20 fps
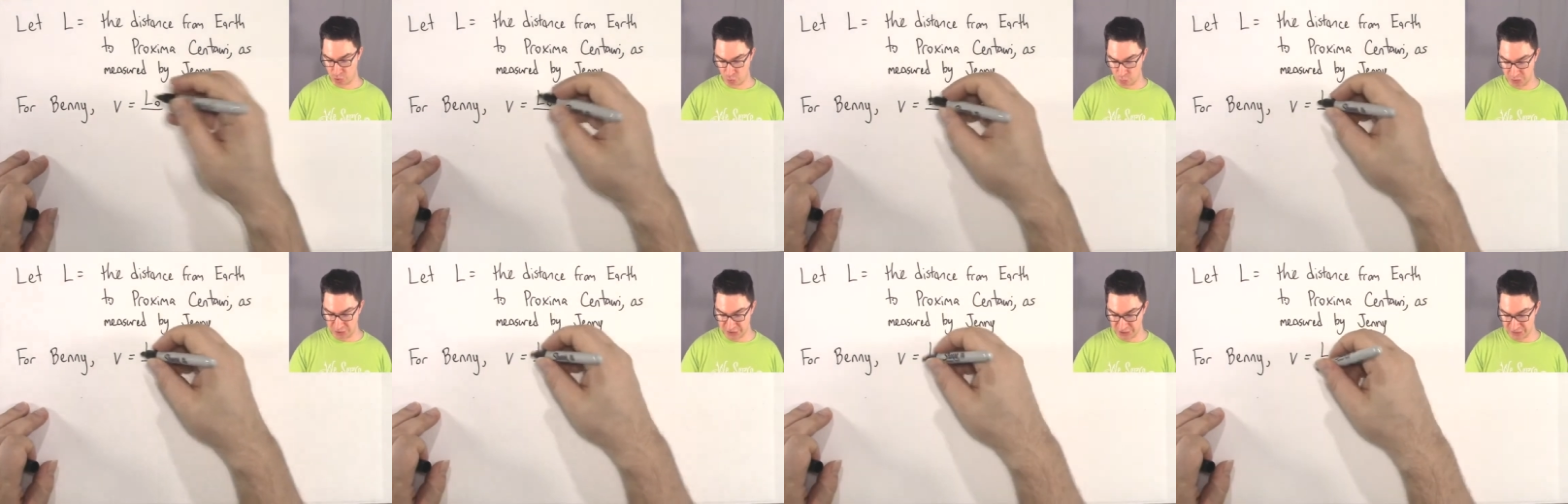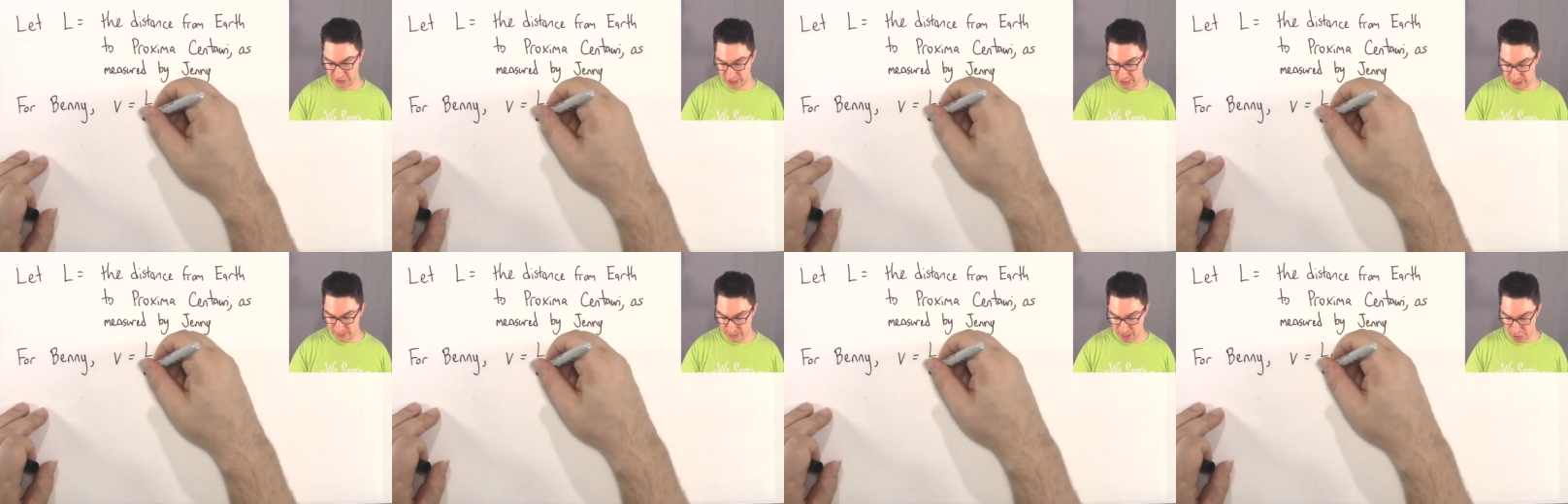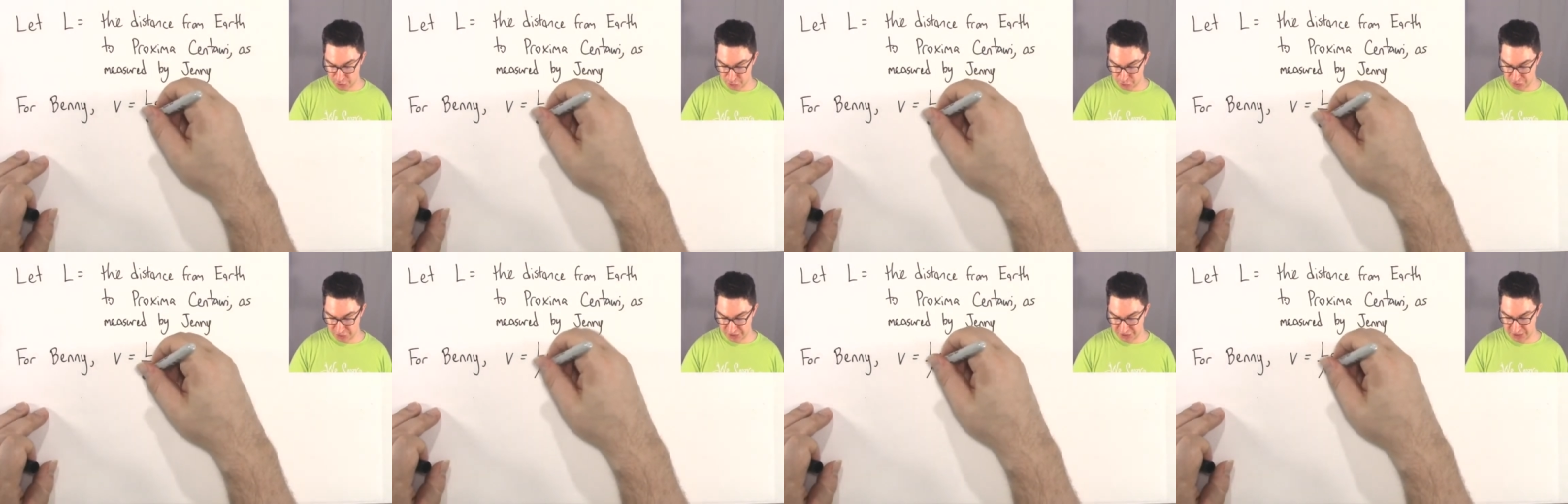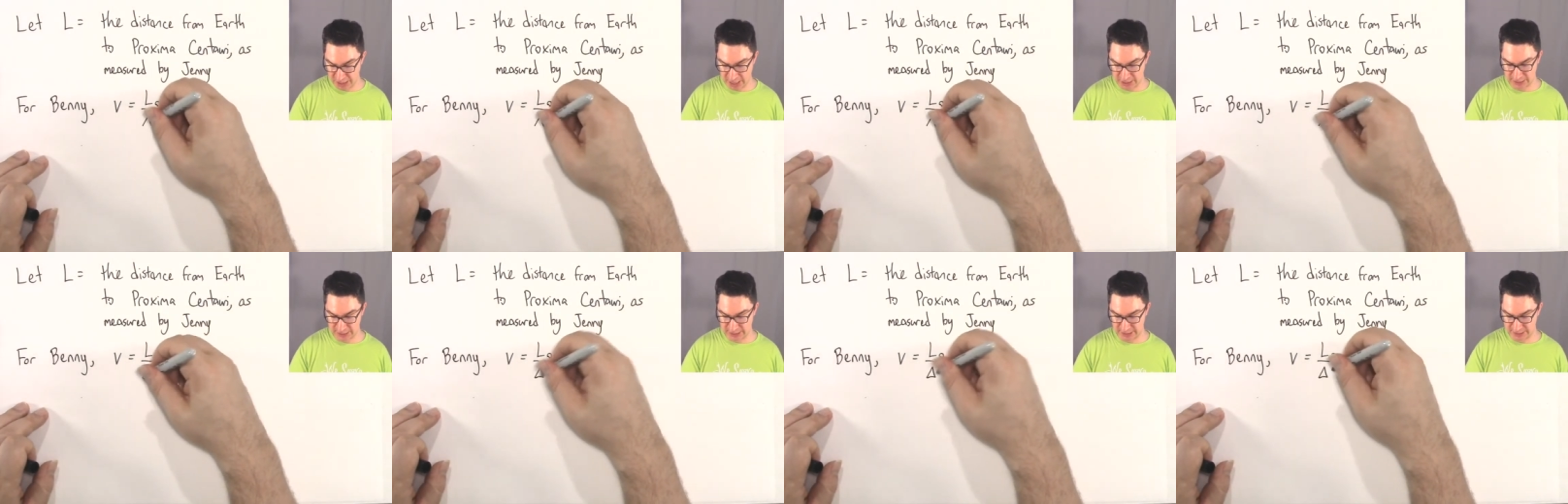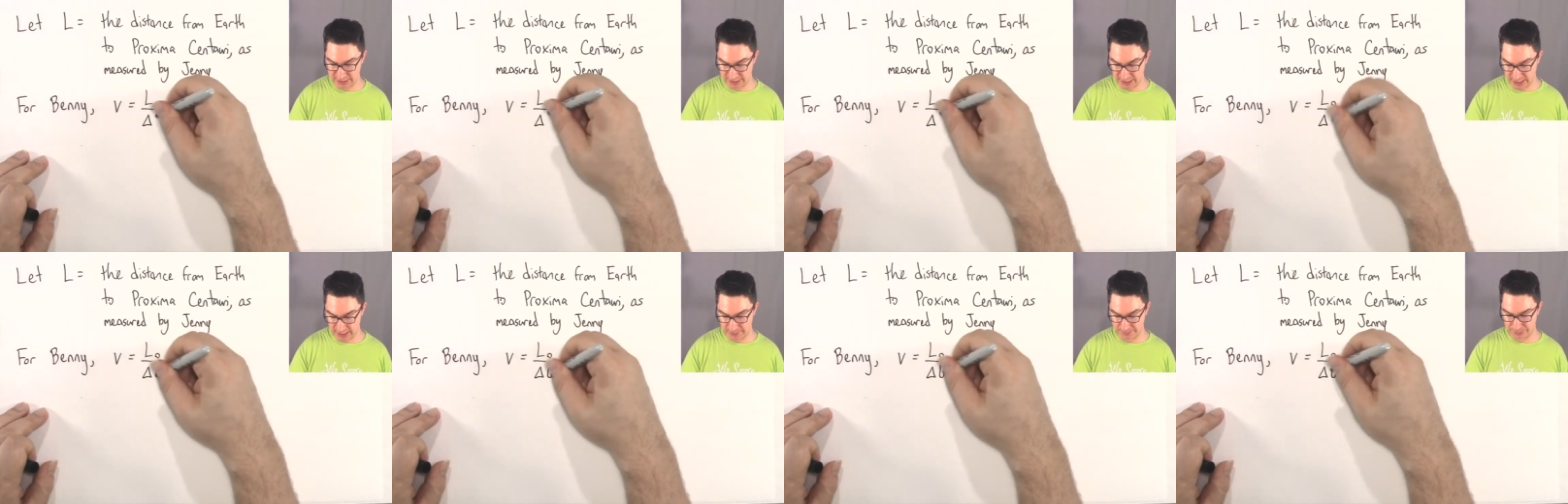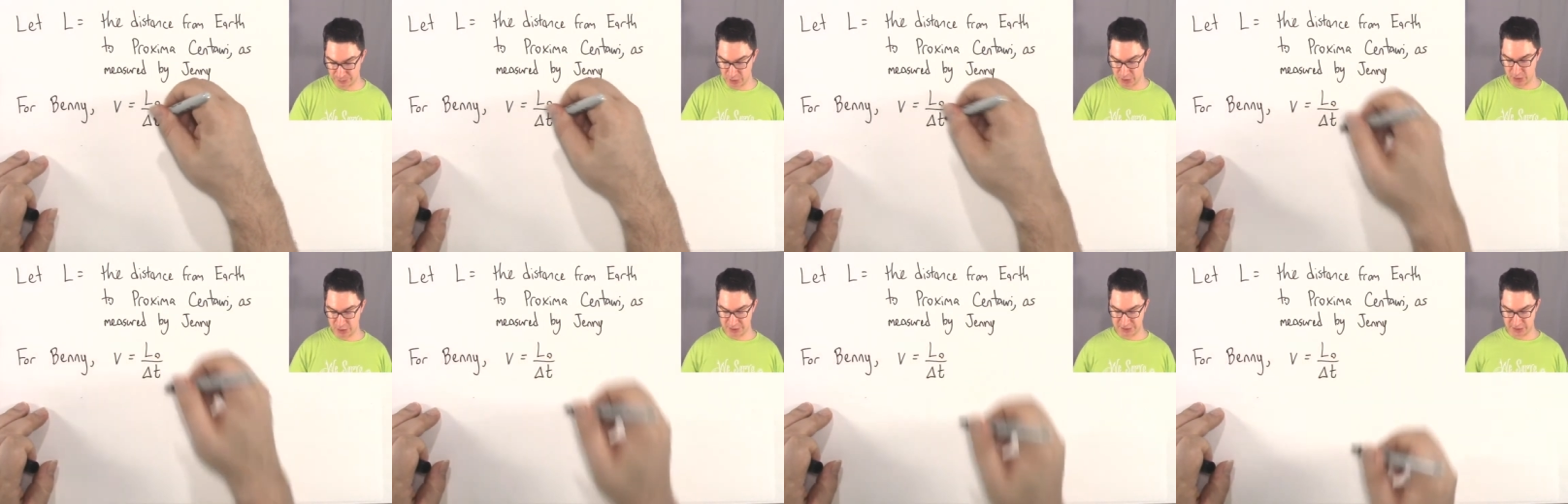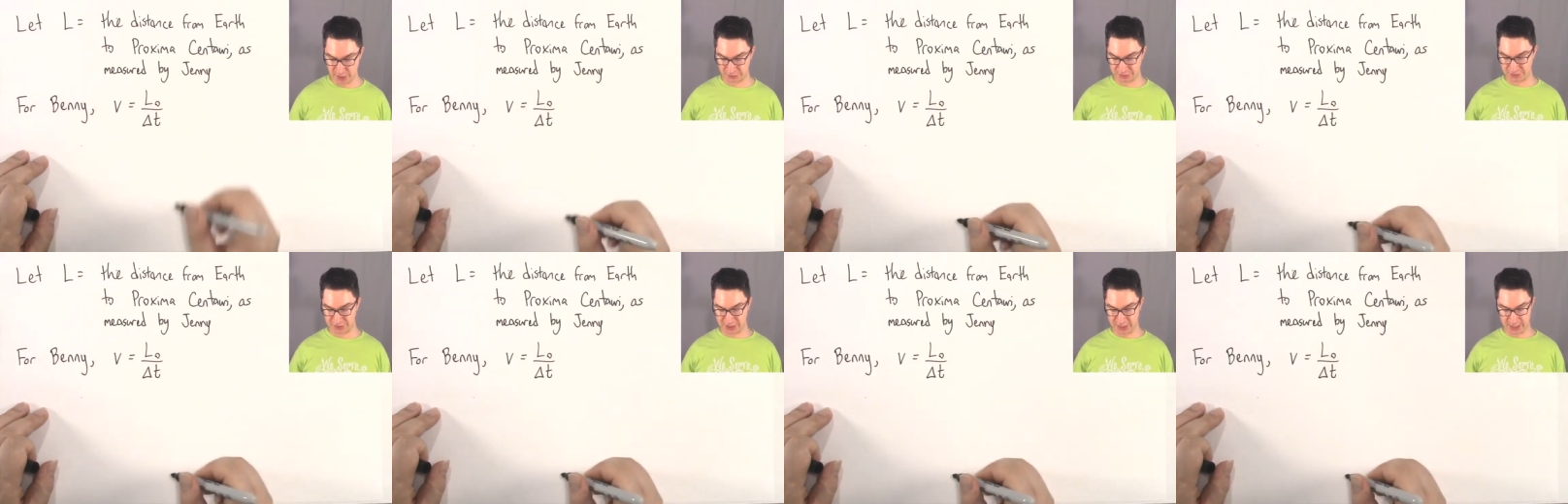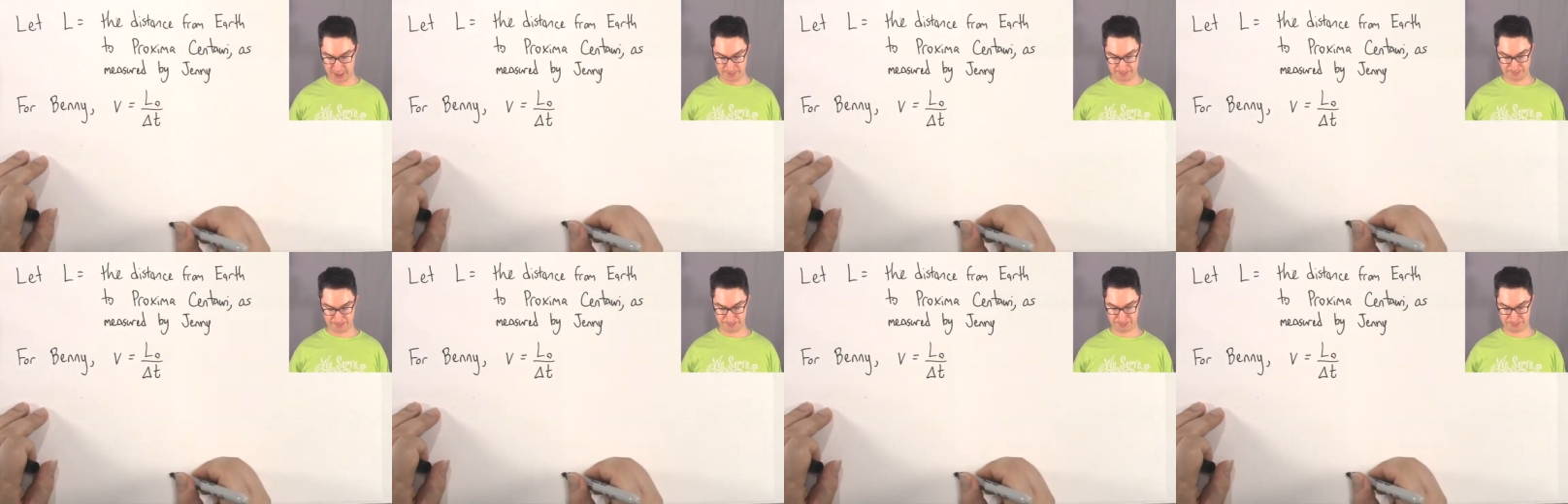We said that he measures the dilated time, delta t.